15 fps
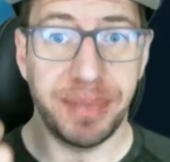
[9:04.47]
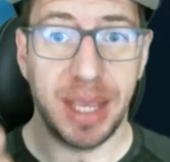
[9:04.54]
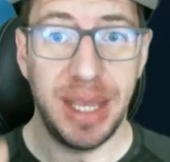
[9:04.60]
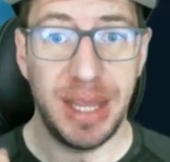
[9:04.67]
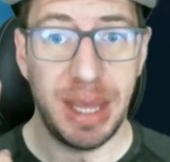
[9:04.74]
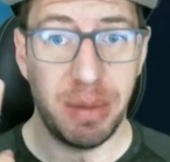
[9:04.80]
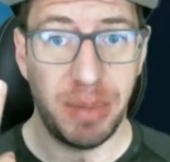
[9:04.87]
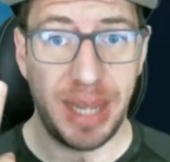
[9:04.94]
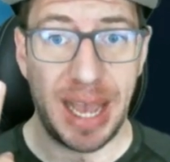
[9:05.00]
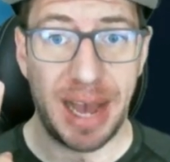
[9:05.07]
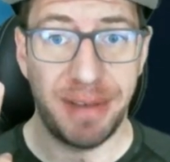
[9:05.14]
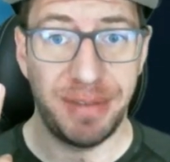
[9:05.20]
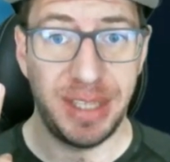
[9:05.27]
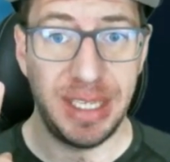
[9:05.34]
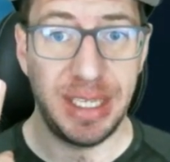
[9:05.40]
and then we
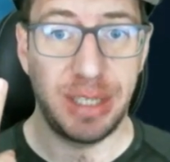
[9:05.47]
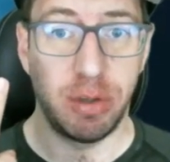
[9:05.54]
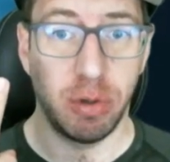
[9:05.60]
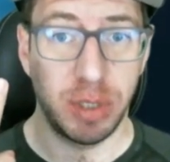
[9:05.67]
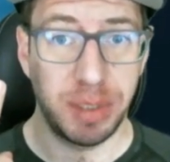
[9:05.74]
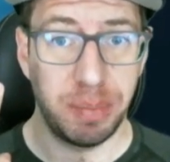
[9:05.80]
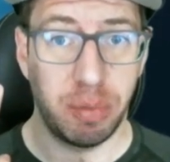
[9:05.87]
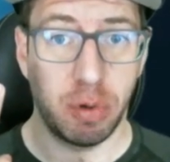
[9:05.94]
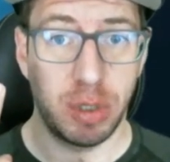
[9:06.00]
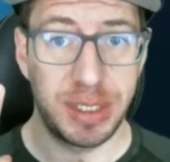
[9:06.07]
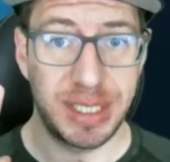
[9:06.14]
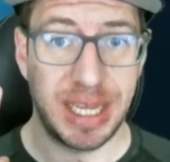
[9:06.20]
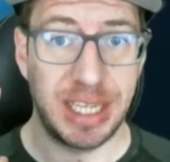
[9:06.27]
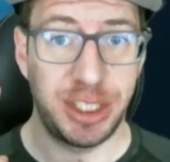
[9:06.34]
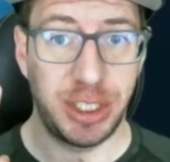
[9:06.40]
have the Golden Board
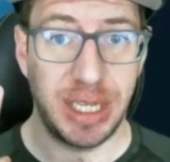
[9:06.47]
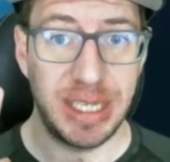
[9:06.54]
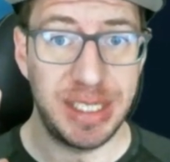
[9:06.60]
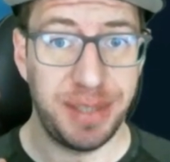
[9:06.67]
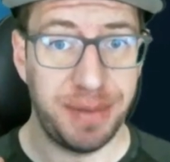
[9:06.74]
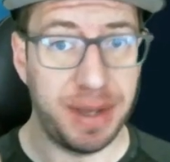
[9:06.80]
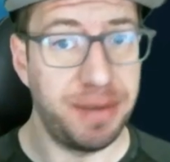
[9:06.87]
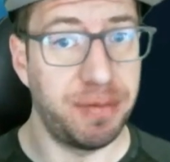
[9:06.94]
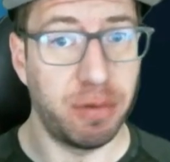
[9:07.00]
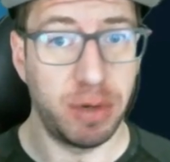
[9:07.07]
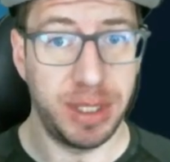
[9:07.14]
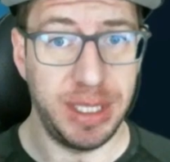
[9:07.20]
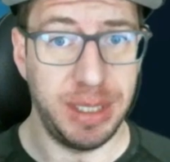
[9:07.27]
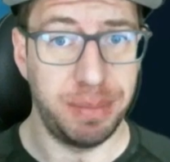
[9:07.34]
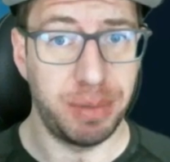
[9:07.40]
slash Dice event
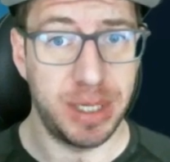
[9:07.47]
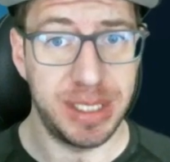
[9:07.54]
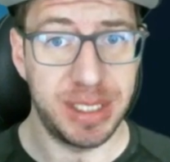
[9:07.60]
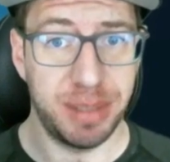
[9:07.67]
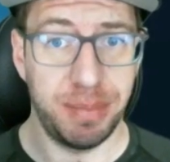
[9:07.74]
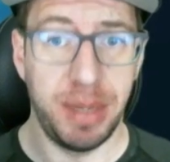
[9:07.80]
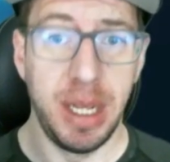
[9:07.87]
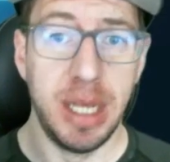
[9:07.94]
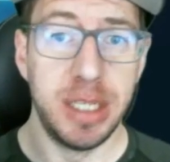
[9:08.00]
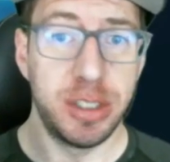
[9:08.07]
for the Prism